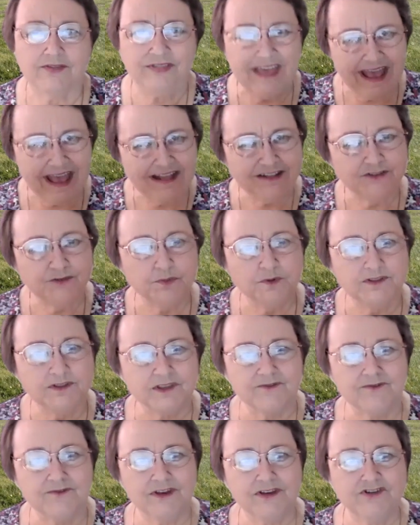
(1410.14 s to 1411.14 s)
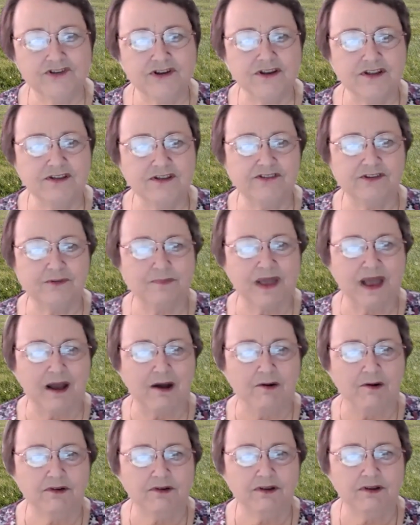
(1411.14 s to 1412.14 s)
That's what the vision is
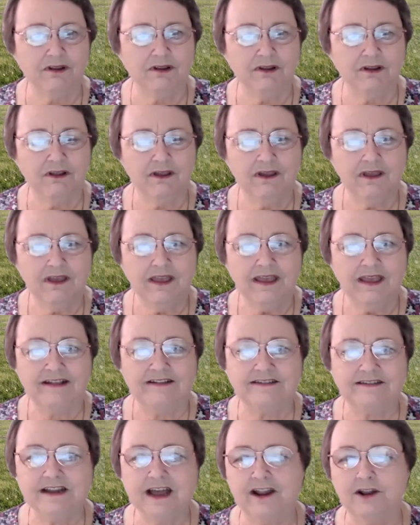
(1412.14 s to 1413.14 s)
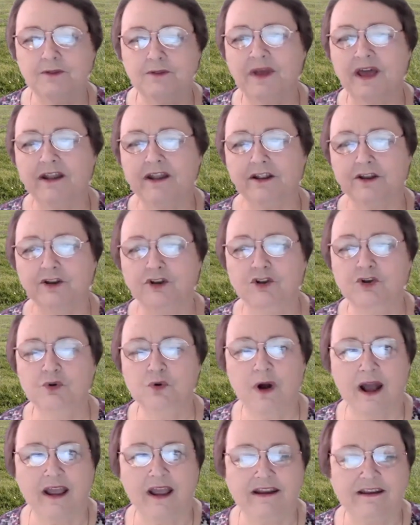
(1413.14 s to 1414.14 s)
about. It's not about a
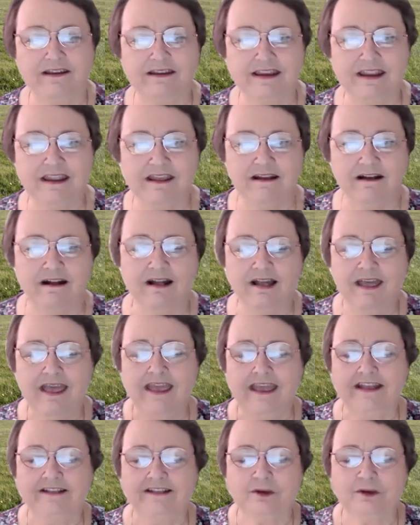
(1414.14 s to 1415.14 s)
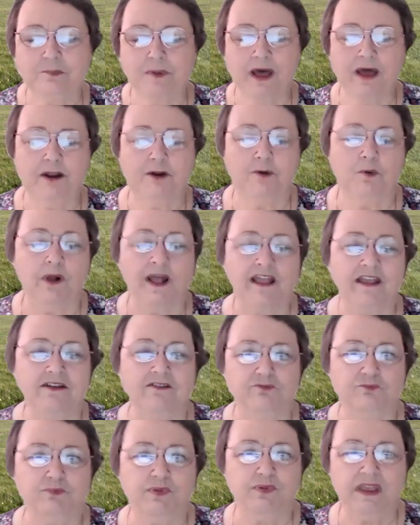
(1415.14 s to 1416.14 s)
new idea. It's about a way
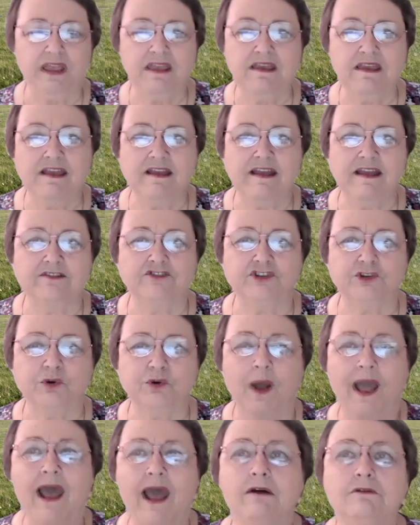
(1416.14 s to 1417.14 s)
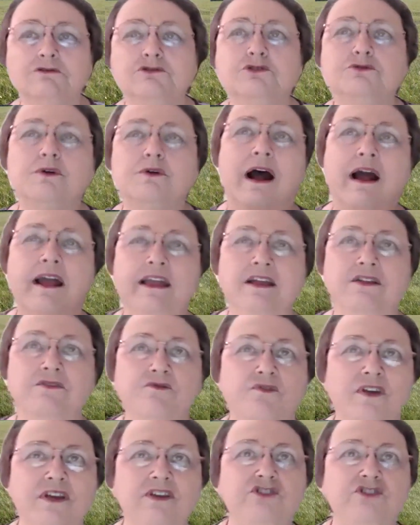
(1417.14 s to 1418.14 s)
of being. And so how do I
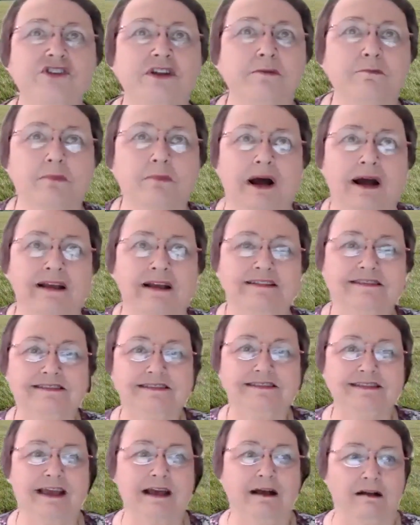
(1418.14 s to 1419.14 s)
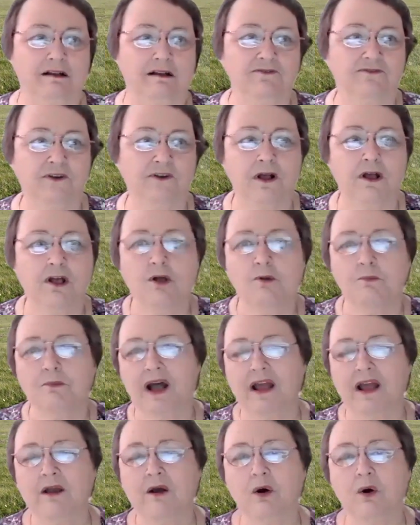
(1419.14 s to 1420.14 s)
envision myself,
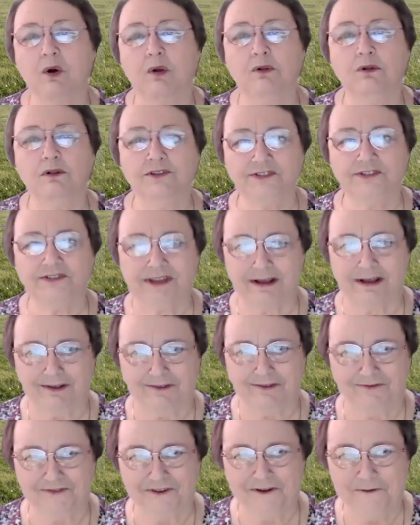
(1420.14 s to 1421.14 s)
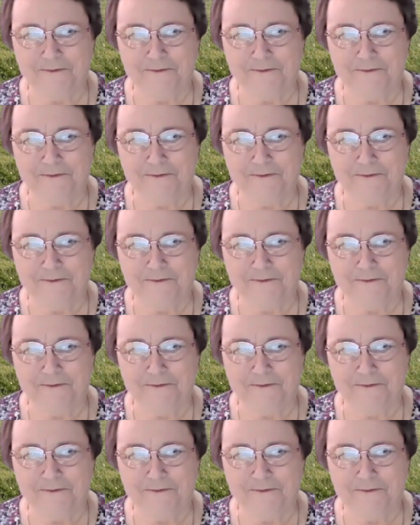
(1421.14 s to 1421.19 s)
my whole self,